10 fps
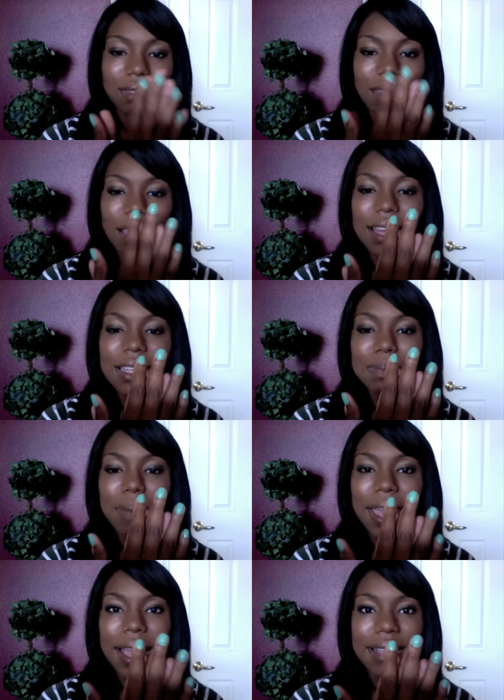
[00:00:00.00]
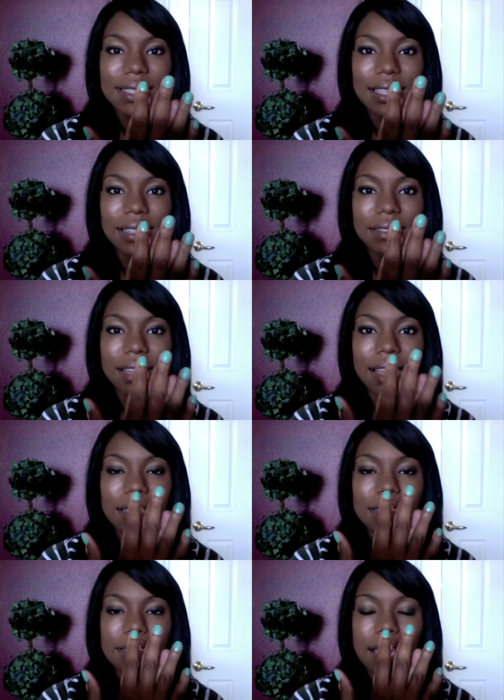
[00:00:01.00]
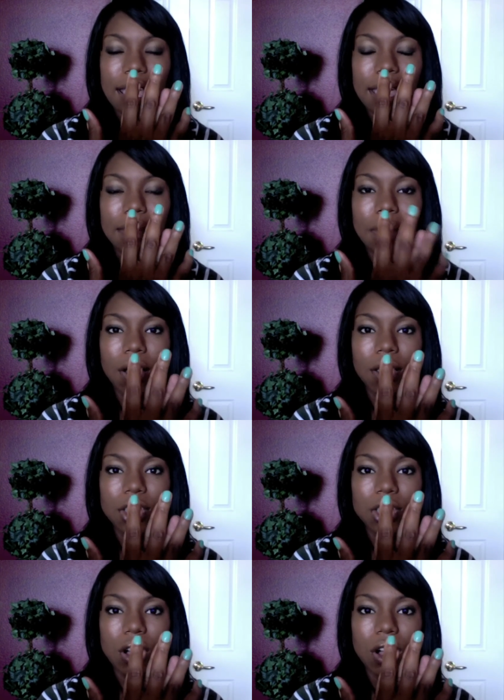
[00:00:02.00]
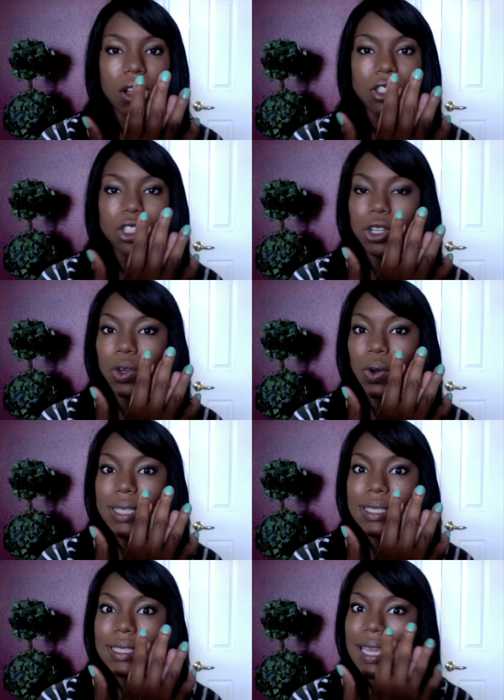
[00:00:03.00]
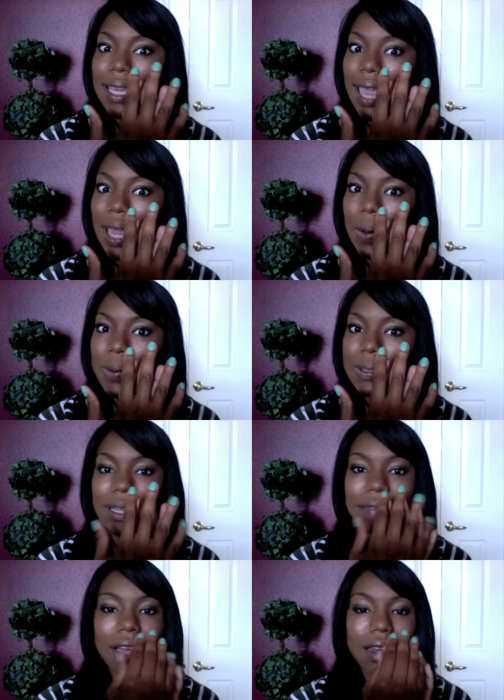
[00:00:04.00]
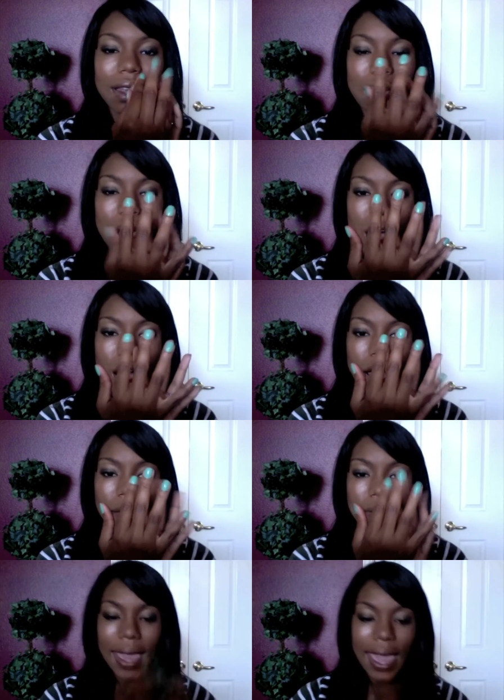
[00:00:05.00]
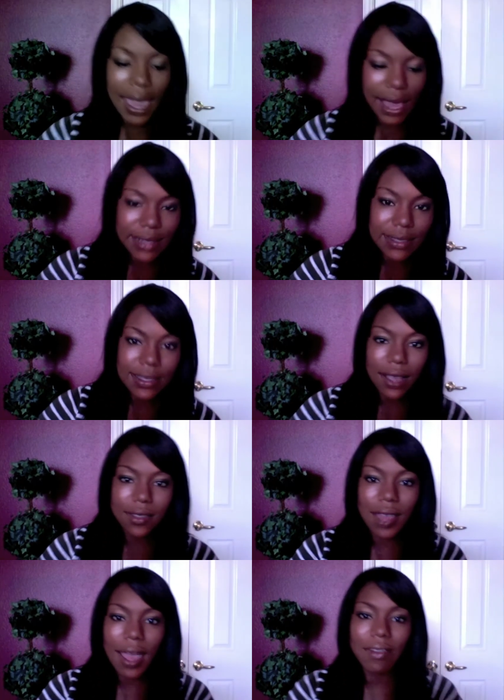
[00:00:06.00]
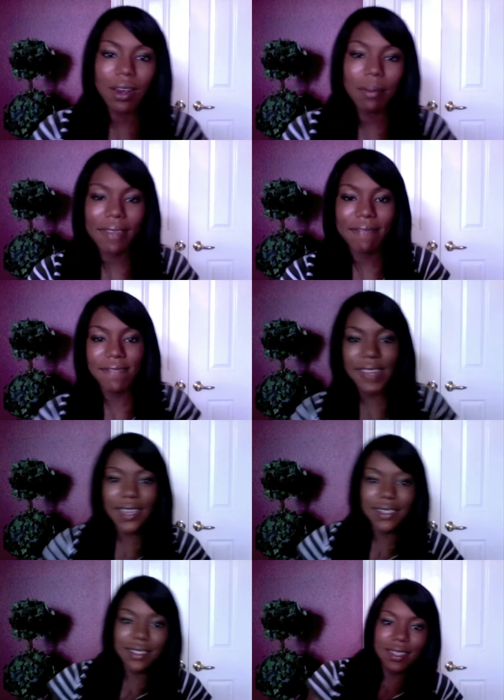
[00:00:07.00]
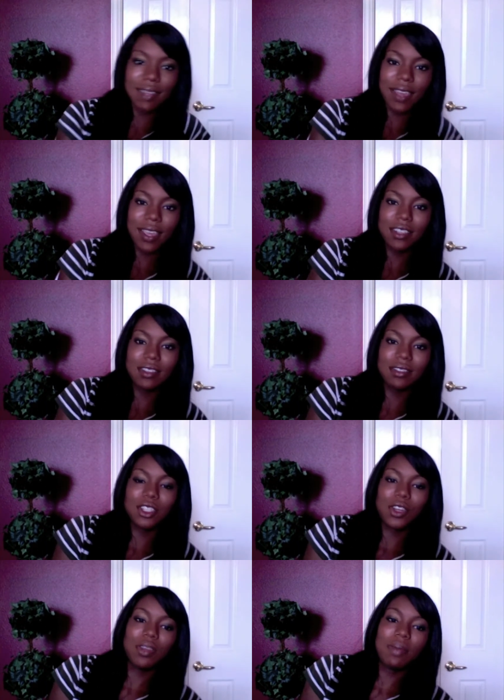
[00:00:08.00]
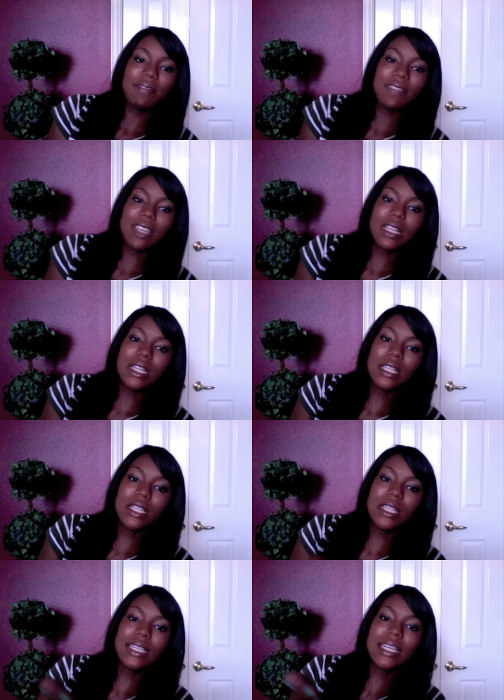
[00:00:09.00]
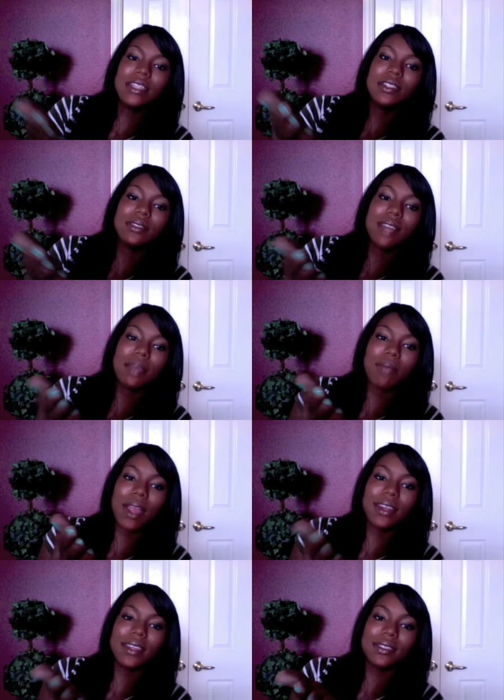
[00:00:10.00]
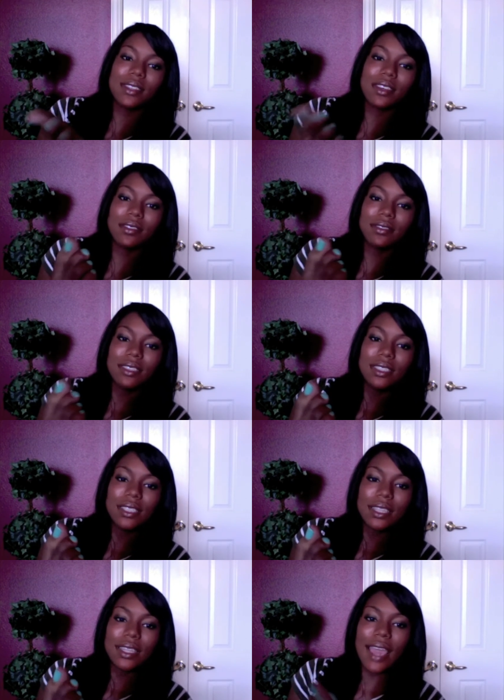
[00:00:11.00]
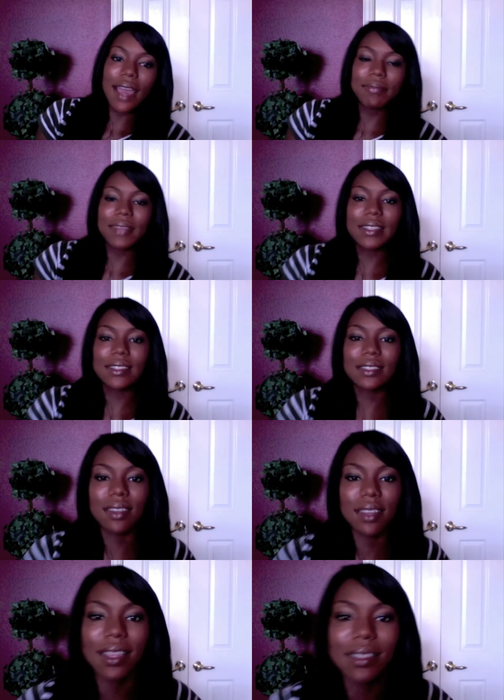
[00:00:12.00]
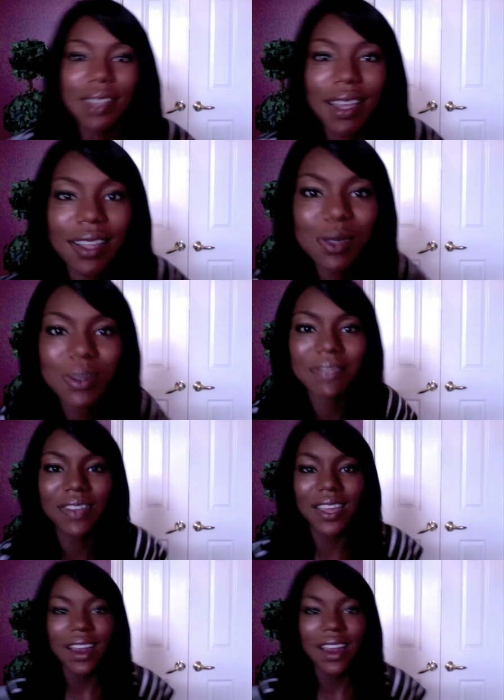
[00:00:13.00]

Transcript: it is by Essie, and it's a polish called Turquoise and Caicos, and I've got it on my hands. I also have it on my feet. If I can show you my feet. Oh, I can't. I'm pregnant, so yeah, that's as good as it gets. It gets with the feet.